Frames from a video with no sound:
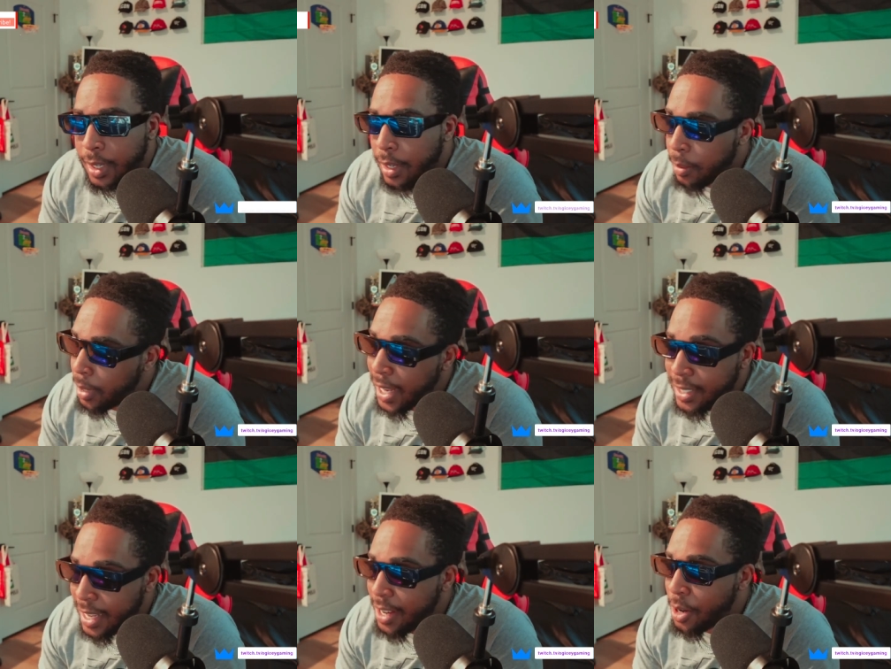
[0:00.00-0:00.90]
But I
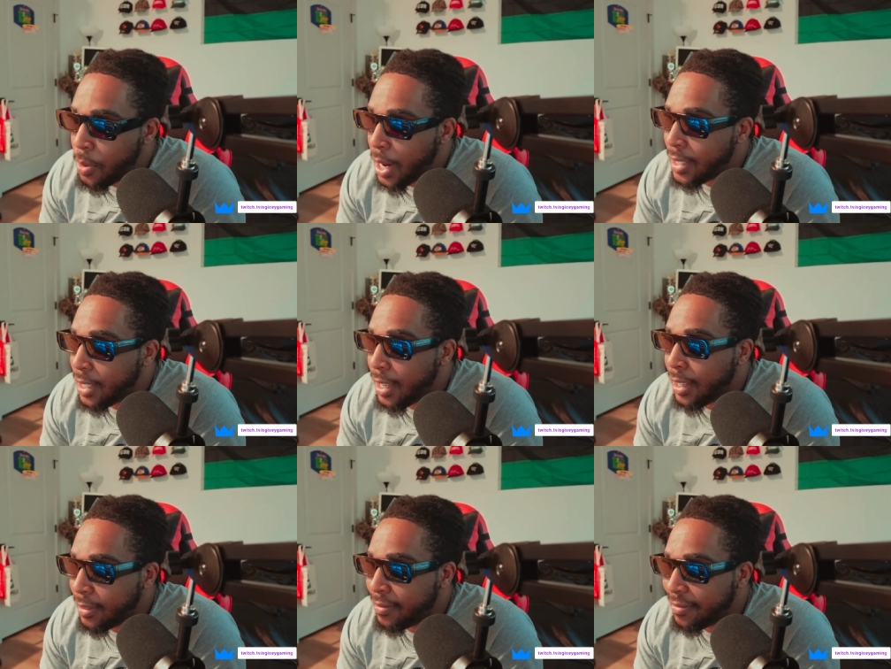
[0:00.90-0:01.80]
stand on what I said.
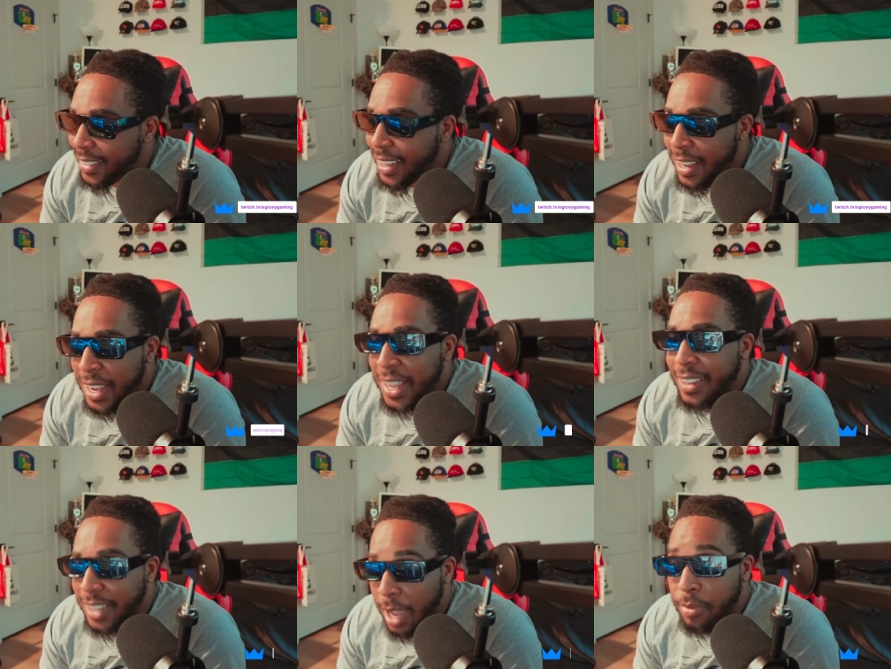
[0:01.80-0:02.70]

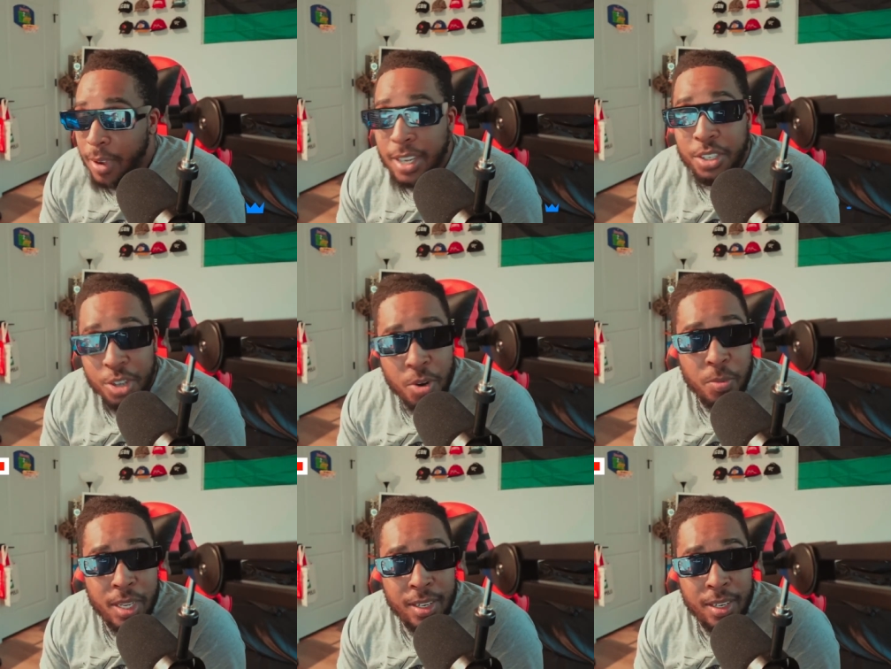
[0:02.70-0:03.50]
That fight showed me